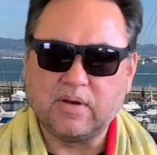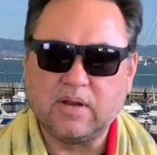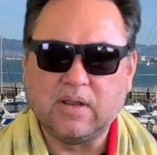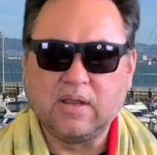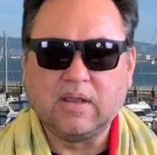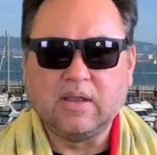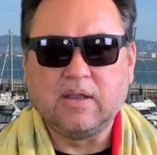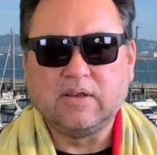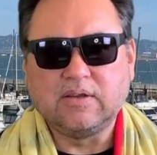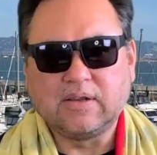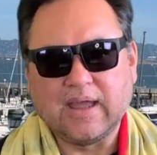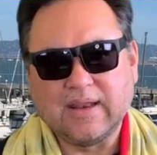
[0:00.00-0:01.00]

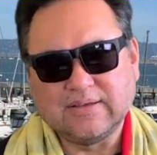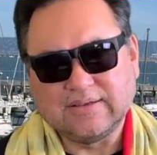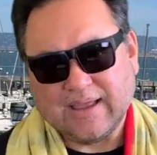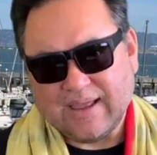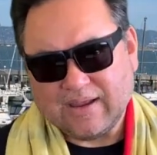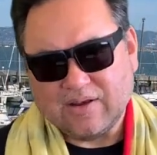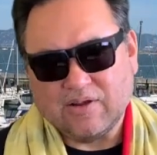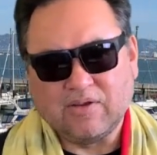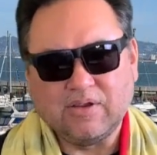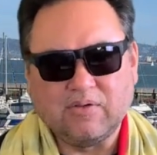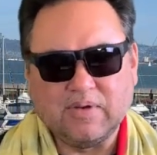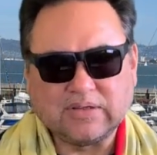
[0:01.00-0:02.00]
to kind of say, you know,
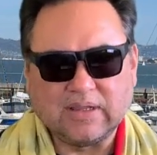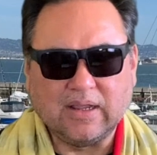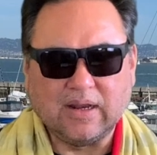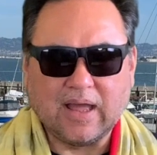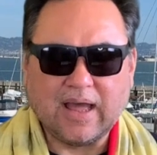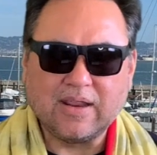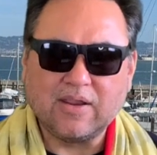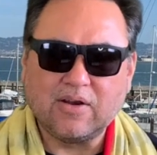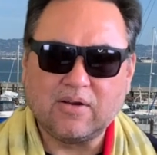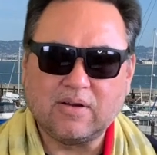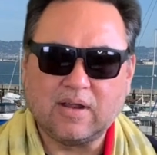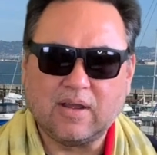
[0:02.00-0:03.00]
you're risking a lot here
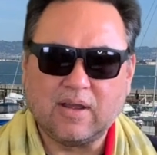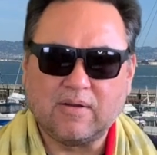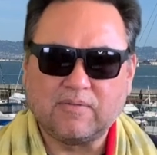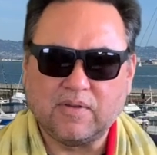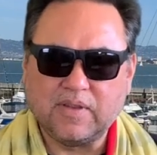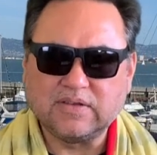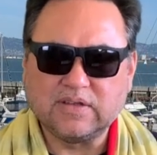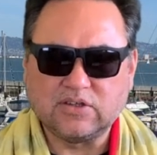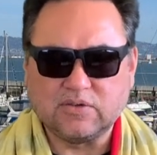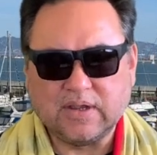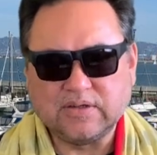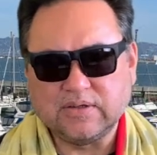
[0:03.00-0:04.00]
uh, for this
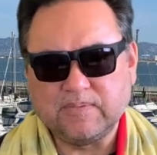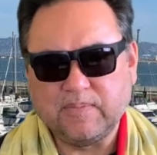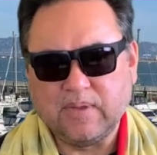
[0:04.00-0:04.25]
situation.